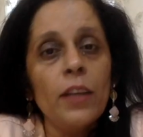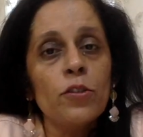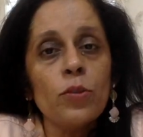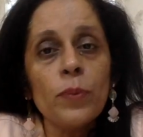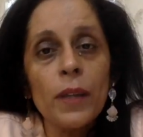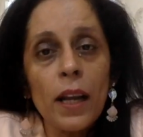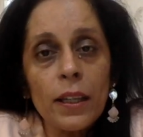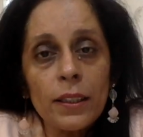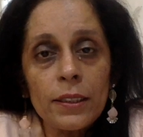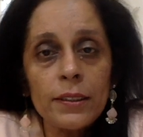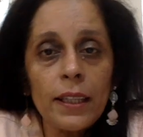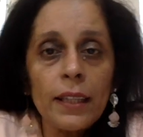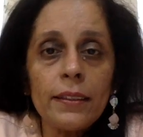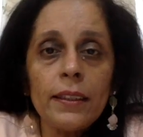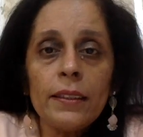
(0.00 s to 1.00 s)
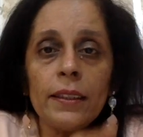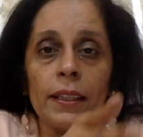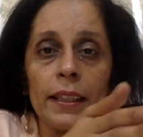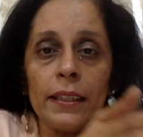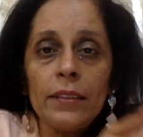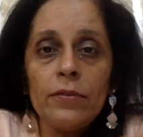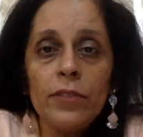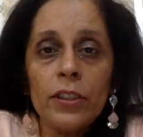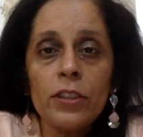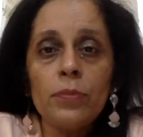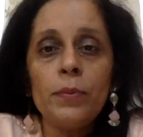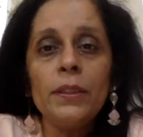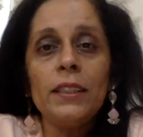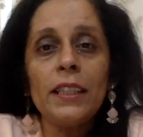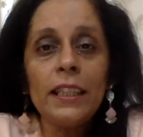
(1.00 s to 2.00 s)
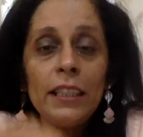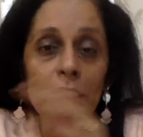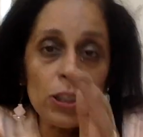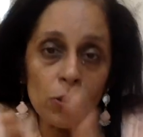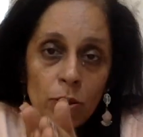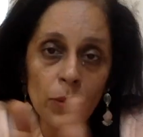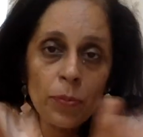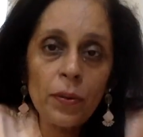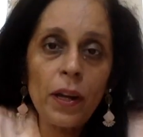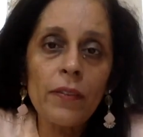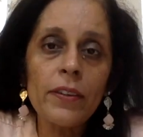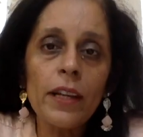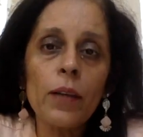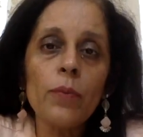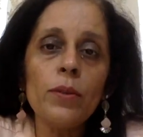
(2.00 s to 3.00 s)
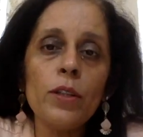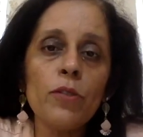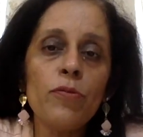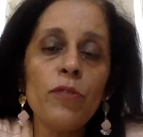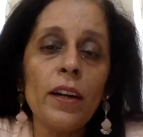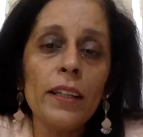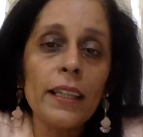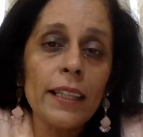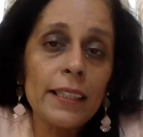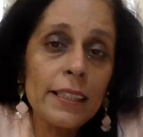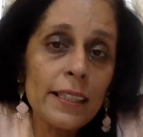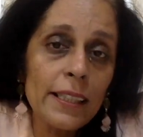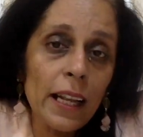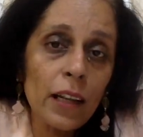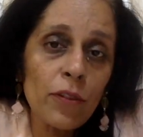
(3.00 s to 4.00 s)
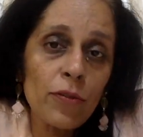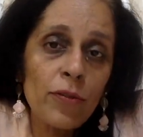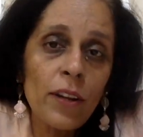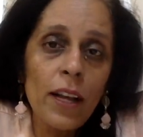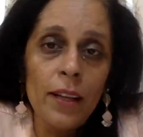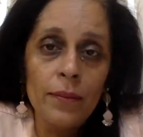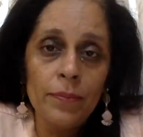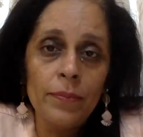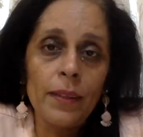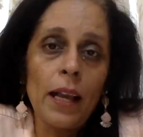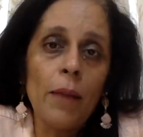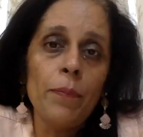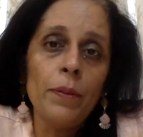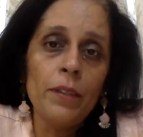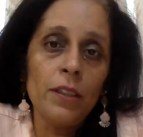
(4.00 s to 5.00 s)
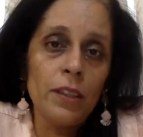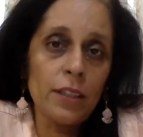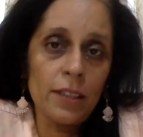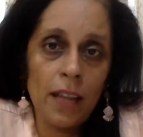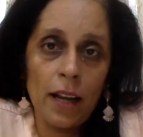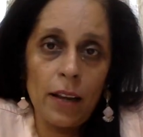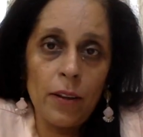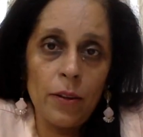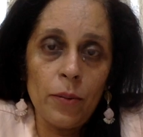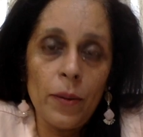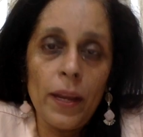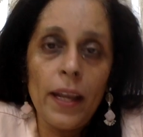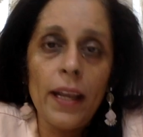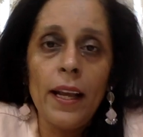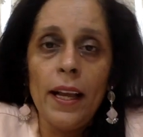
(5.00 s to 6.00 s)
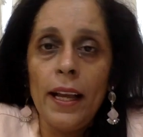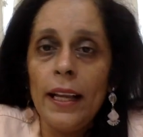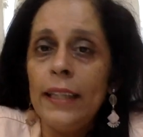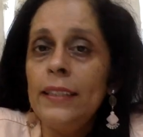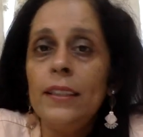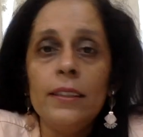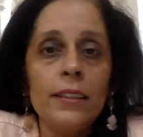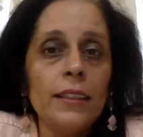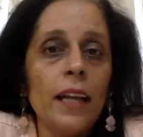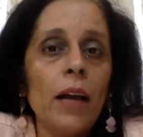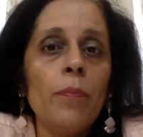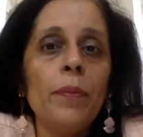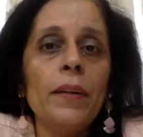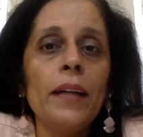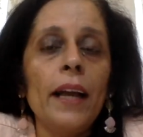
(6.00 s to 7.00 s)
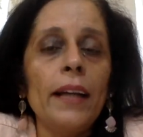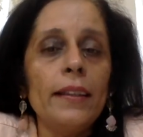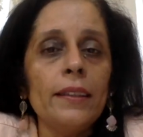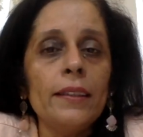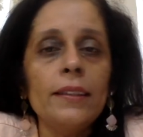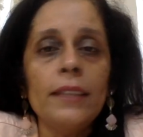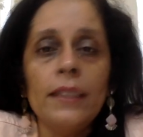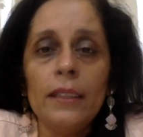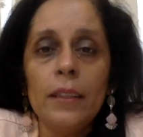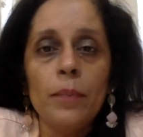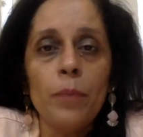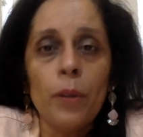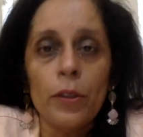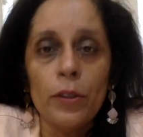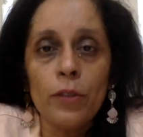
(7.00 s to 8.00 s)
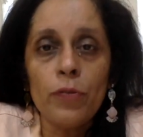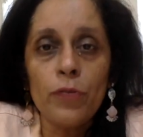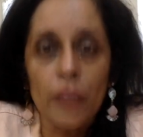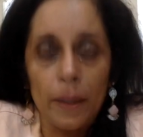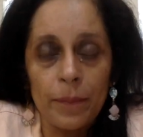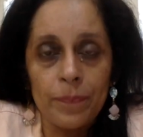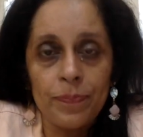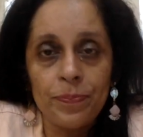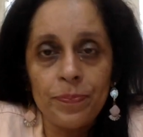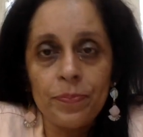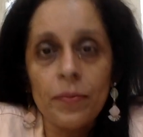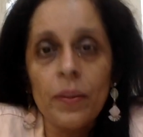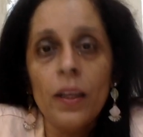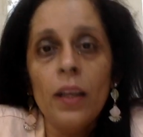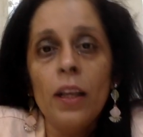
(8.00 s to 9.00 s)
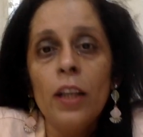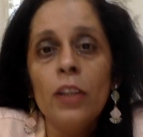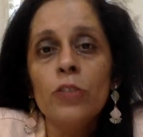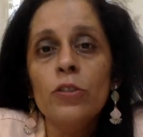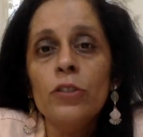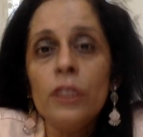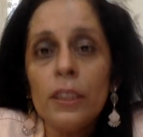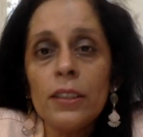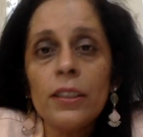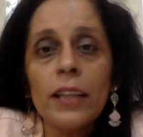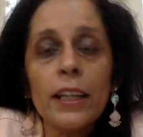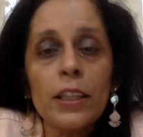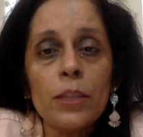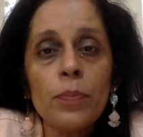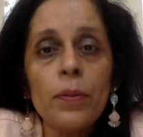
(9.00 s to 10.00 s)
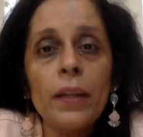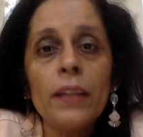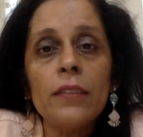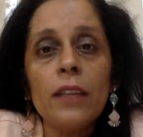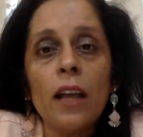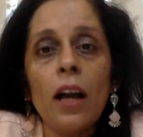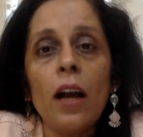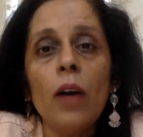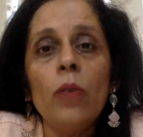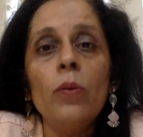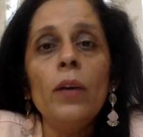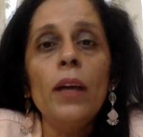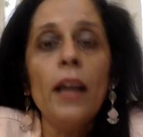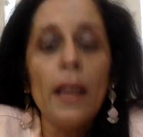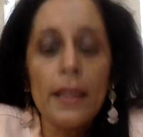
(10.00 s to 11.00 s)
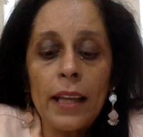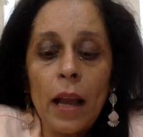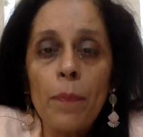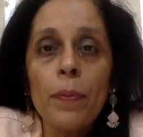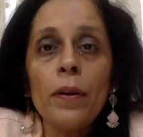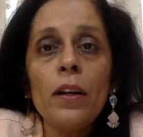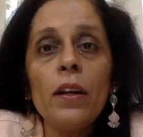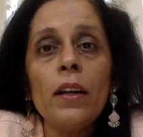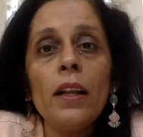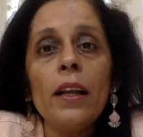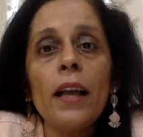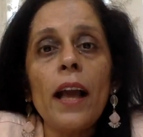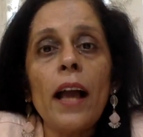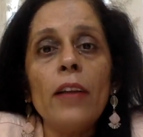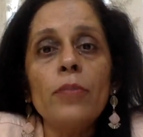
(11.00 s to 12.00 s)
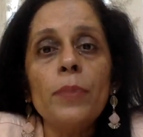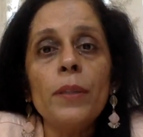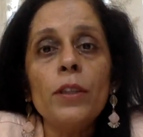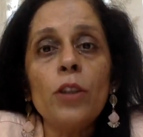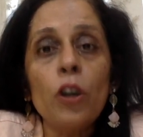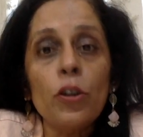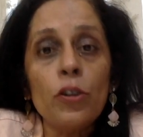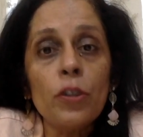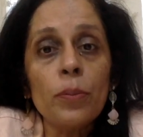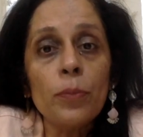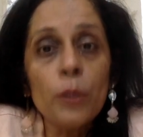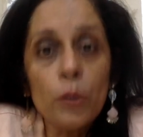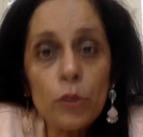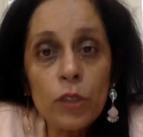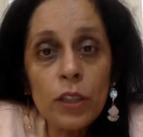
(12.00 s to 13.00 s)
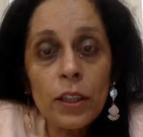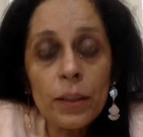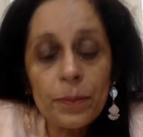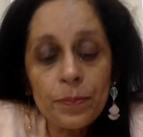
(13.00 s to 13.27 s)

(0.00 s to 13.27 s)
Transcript: So we understand that the investment into the private equity fund itself happens in a staggered way. It doesn't happen at a single point of time. So this explains how capital has been contributed